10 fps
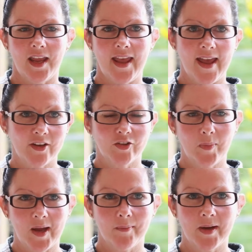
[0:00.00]
out
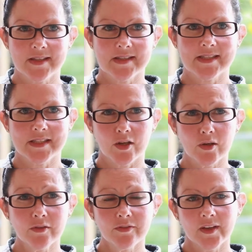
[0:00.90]
about
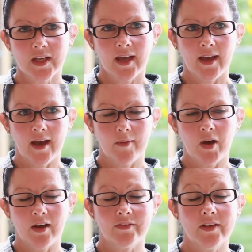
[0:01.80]
myself.
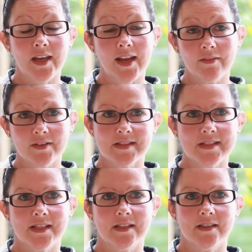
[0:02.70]
I've never
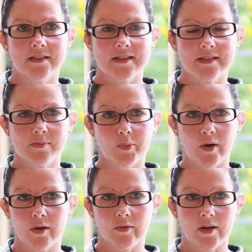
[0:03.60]
seen this
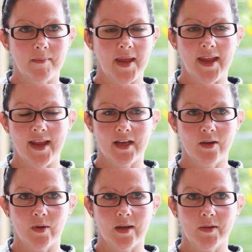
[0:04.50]
program anywhere